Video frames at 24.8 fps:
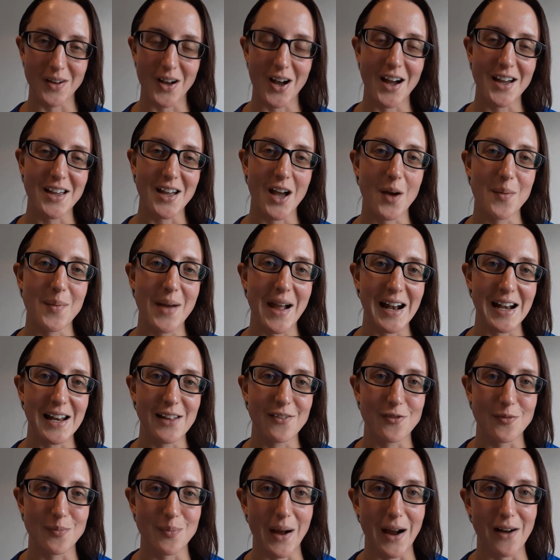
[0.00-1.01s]
Hi, I'm Hayley
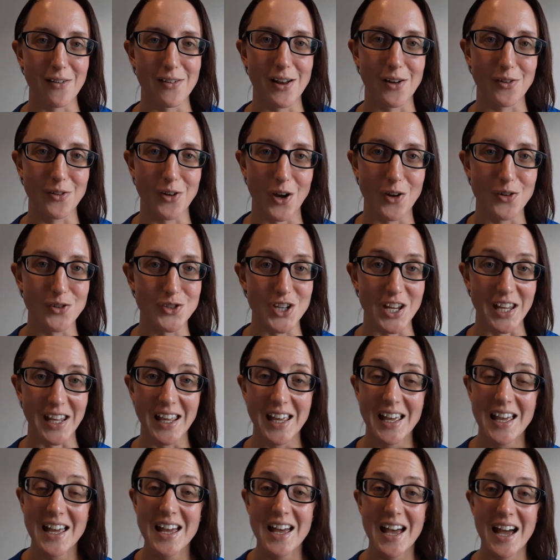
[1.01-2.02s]
from Parallel
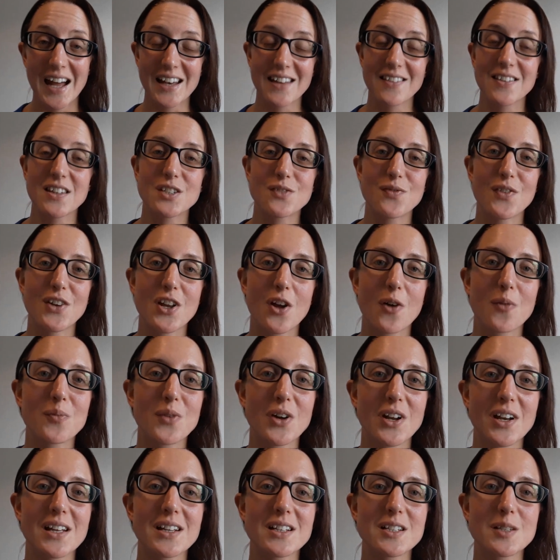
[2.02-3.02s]
Coaching, and in this video I'm
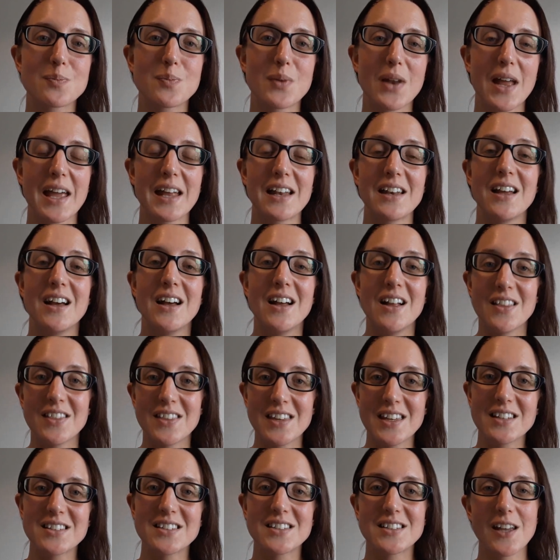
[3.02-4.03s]
going to explain
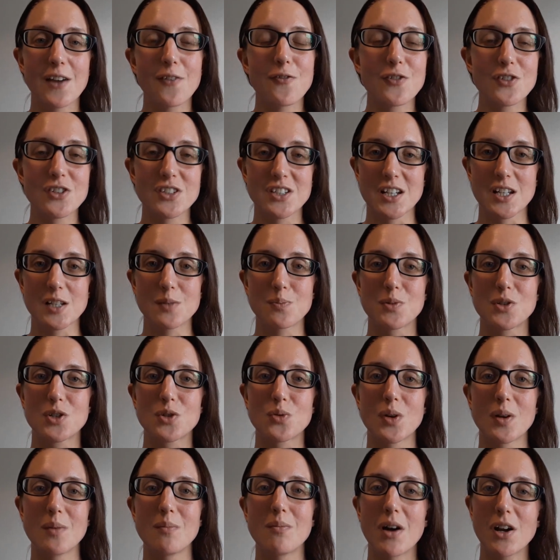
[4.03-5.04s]
these differences
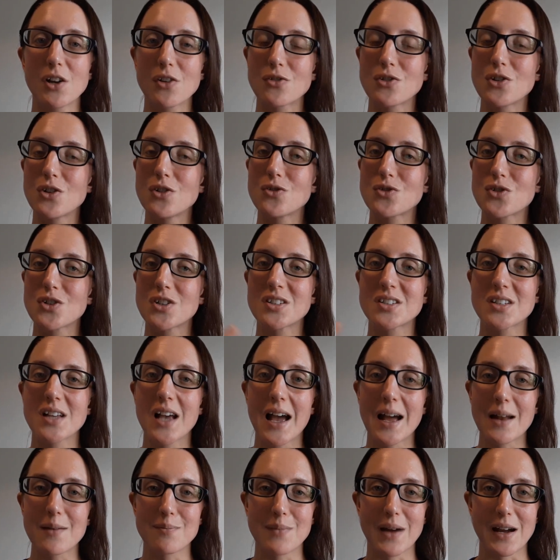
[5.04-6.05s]
between micronutrients
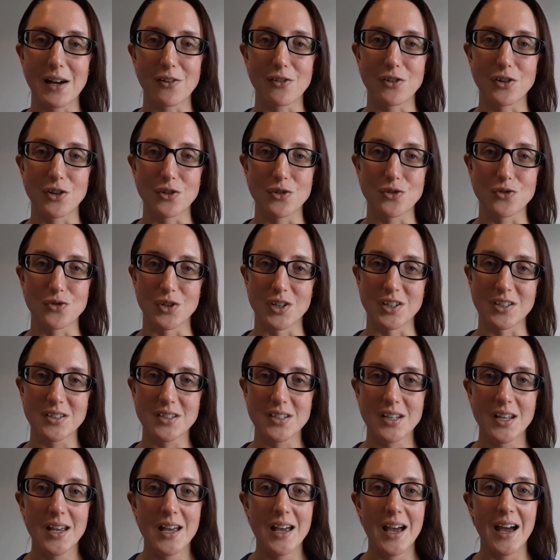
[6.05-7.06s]
and
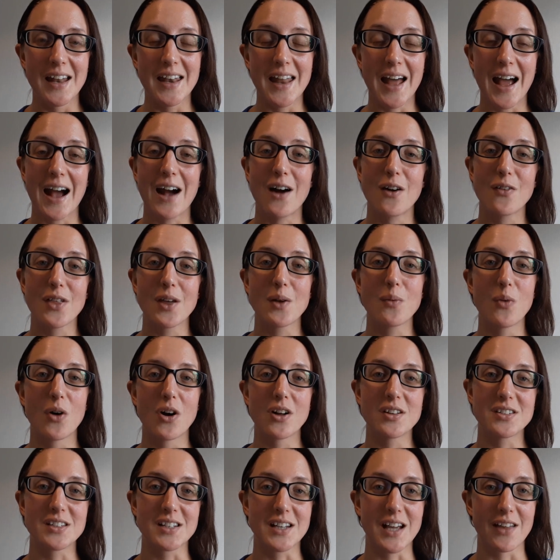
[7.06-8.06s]
macronutrients and how they
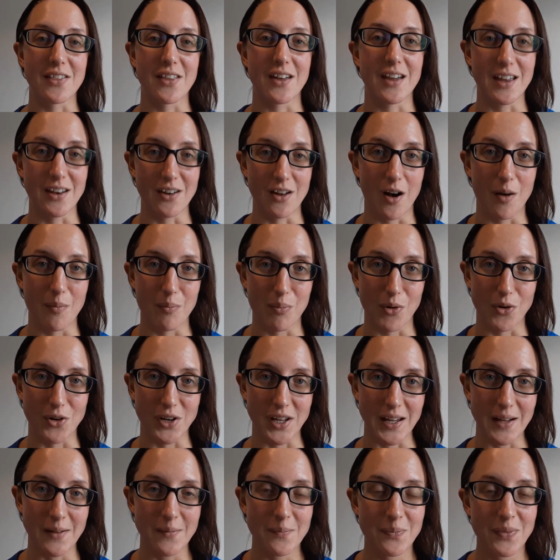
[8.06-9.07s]
work together in our
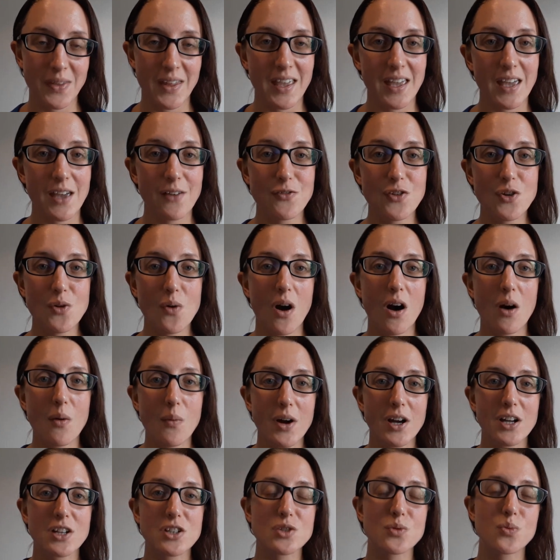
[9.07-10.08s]
body. If you are
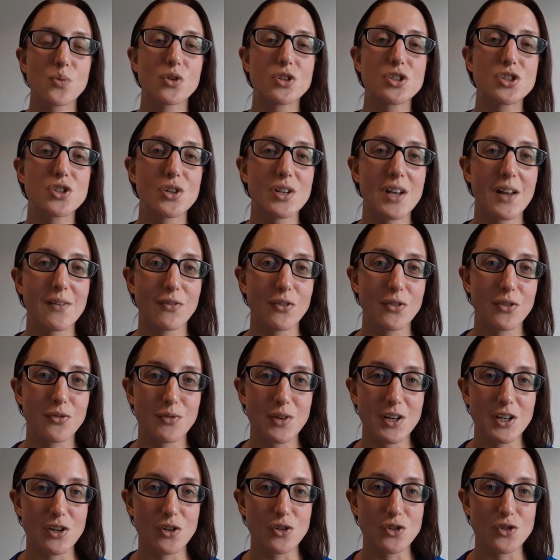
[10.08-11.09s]
working towards your level
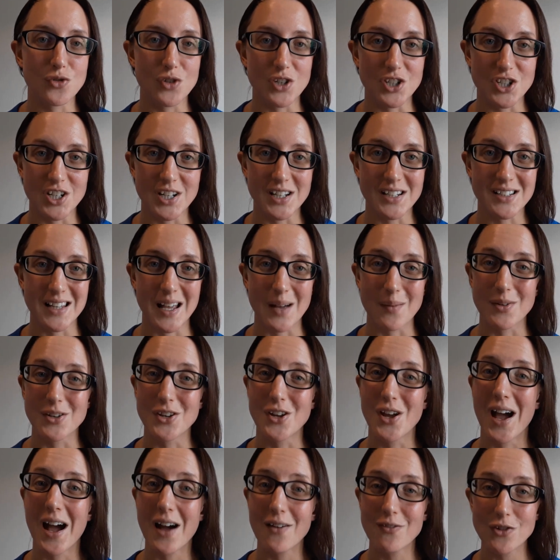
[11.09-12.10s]
3 nutrition exam
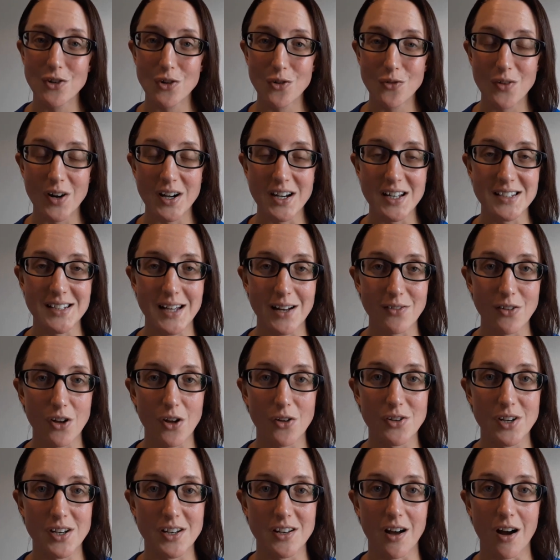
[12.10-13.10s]
and you haven't already
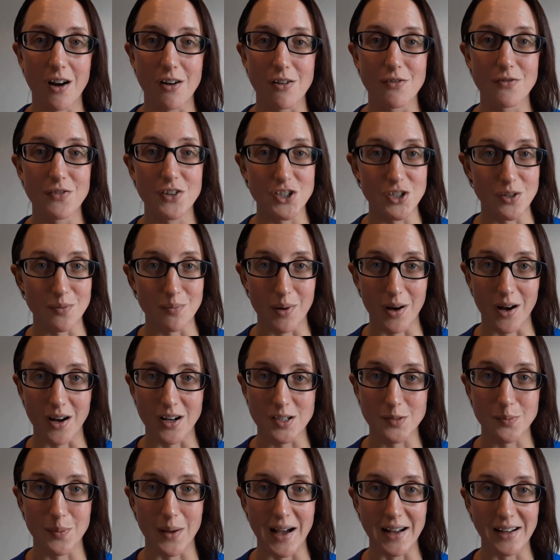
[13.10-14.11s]
downloaded our revision
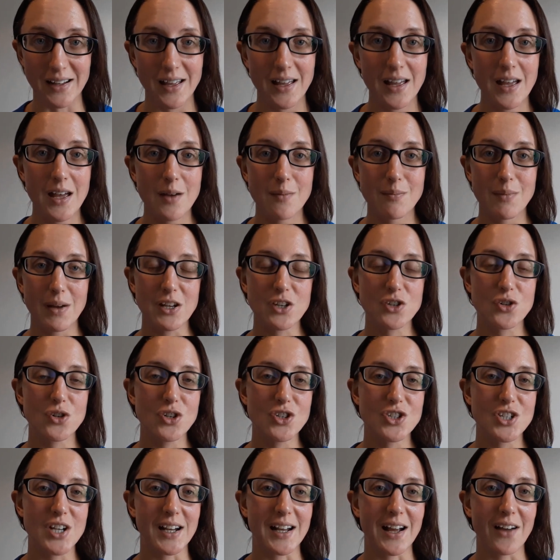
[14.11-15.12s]
pass pack, make sure
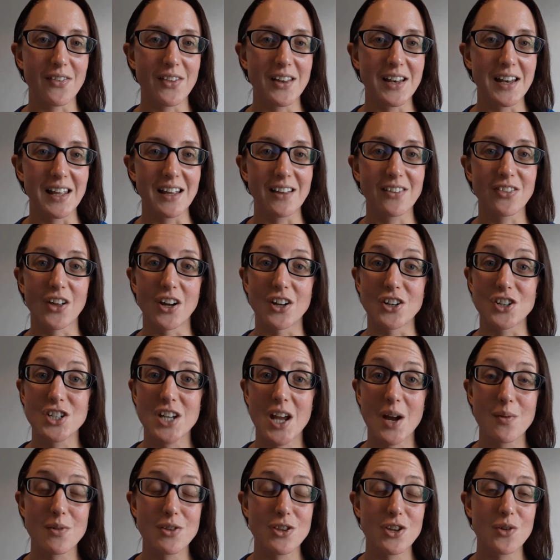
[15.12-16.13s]
you check out the link that I
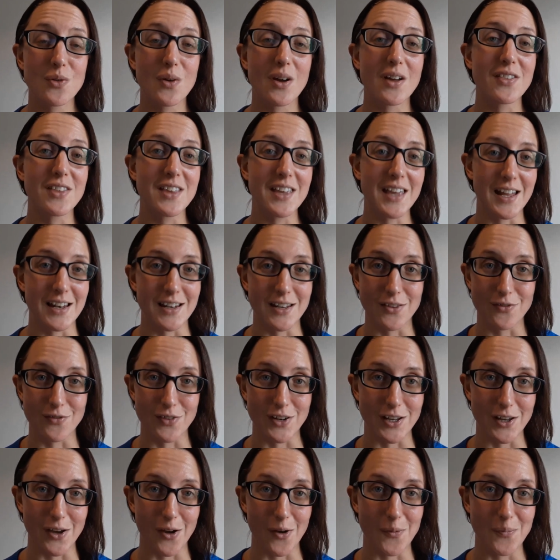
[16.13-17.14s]
share with you at the end of the
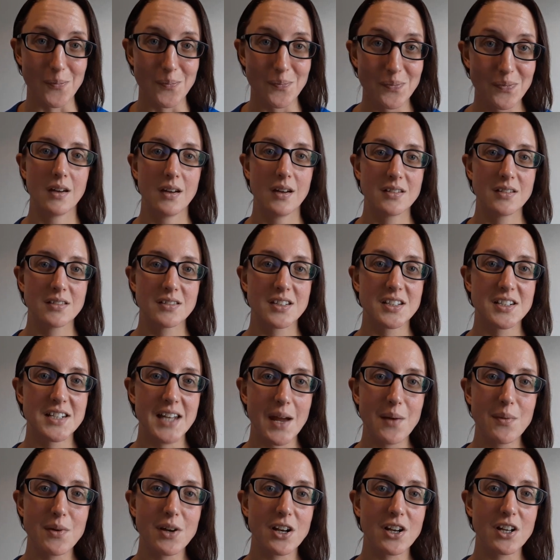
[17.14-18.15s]
video.
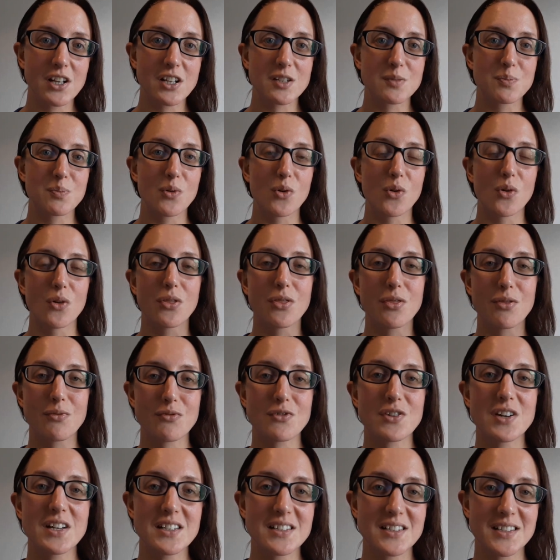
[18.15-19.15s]
Today we're going to explore
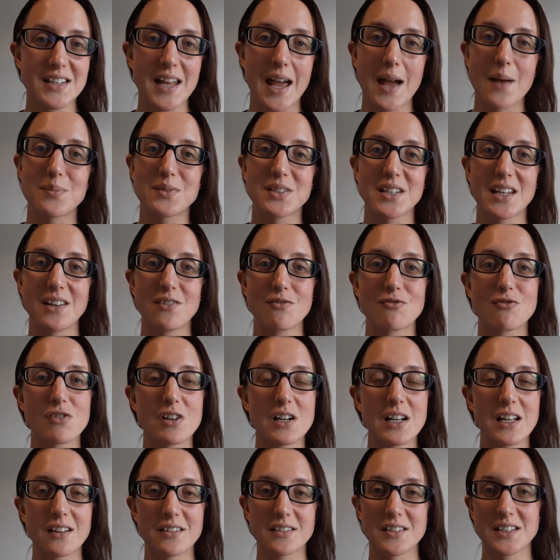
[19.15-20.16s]
three steps in
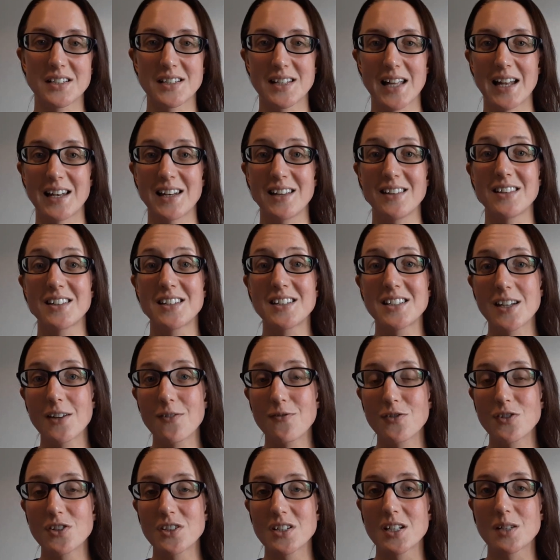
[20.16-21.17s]
really understanding the
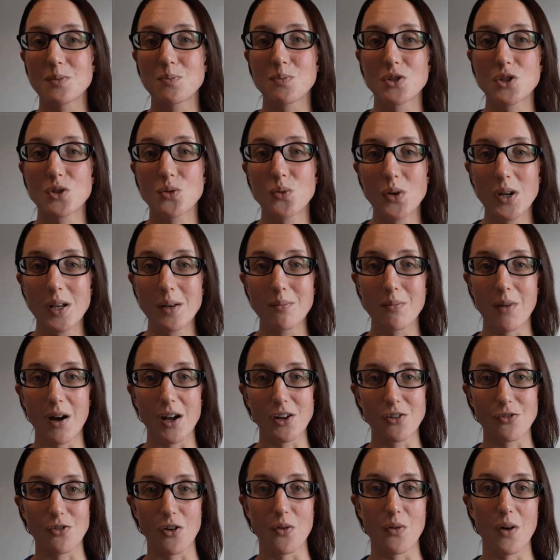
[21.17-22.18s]
differences between
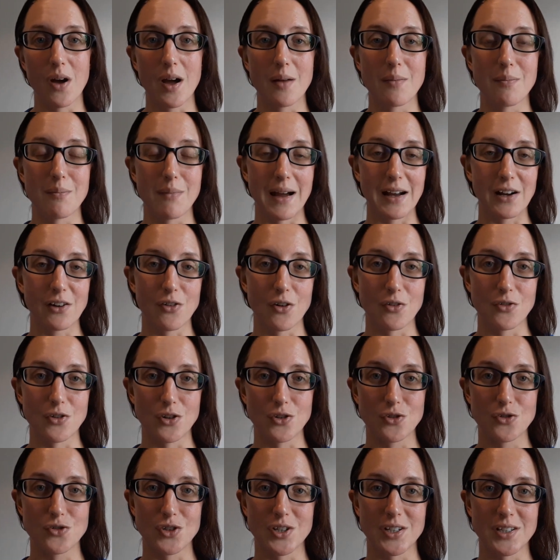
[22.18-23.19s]
micro and
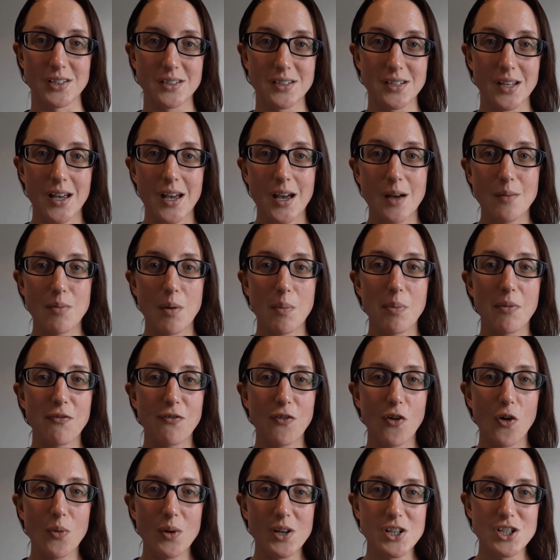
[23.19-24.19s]
macronutrients. But
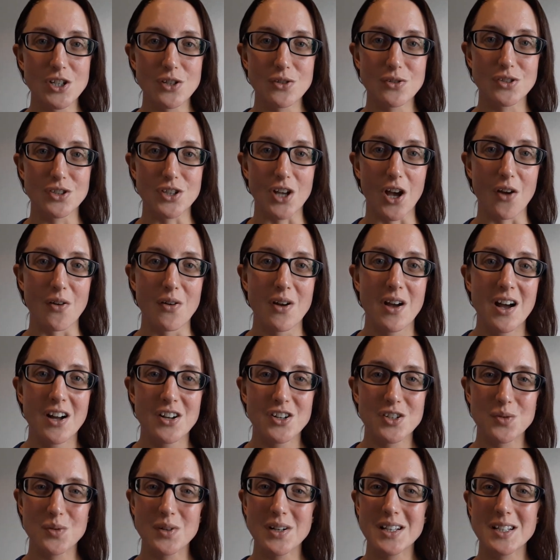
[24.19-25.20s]
before we do so, I
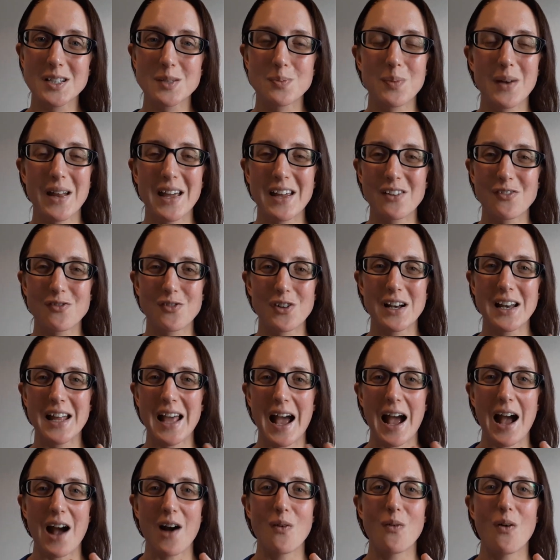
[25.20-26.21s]
just want to explain really
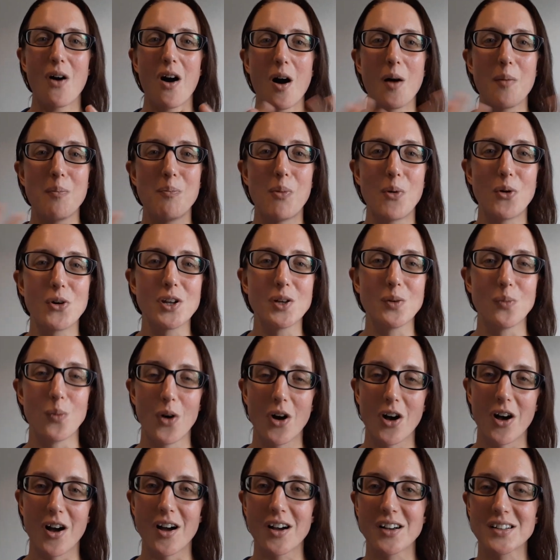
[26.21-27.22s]
how our body
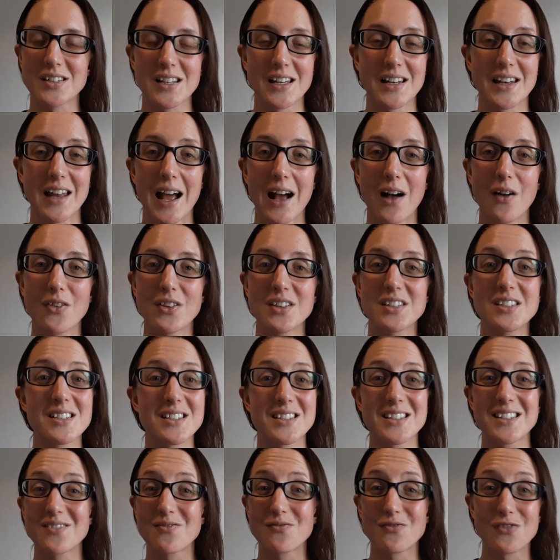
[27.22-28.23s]
works and how this
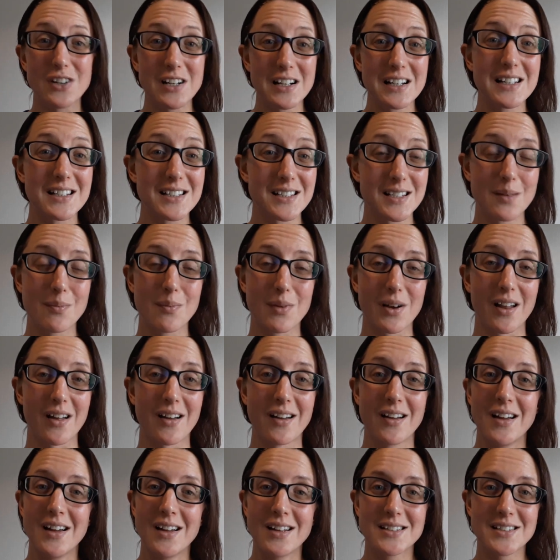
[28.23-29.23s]
is really
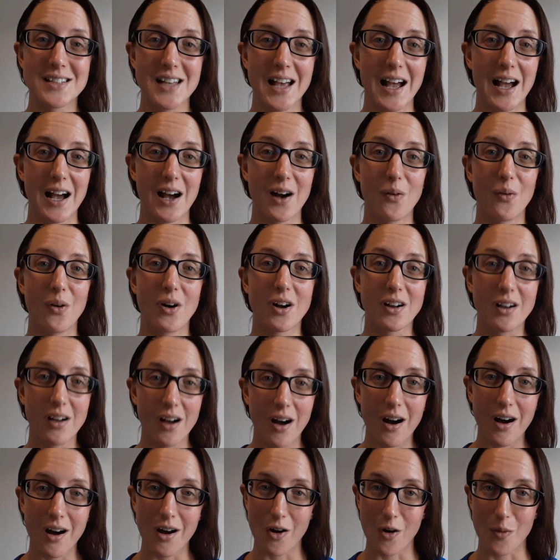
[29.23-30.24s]
similar to how a
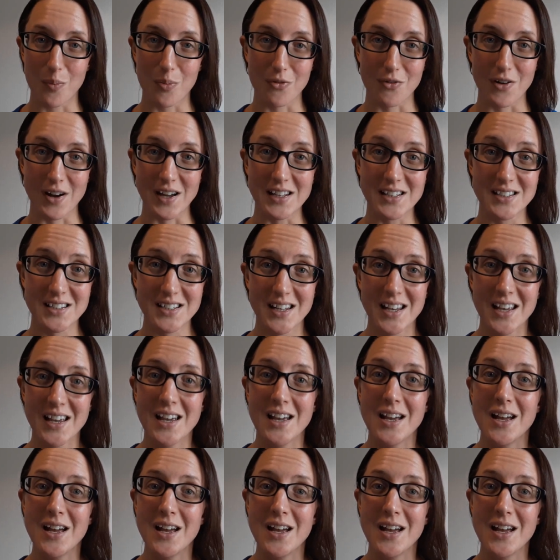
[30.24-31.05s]
car operates.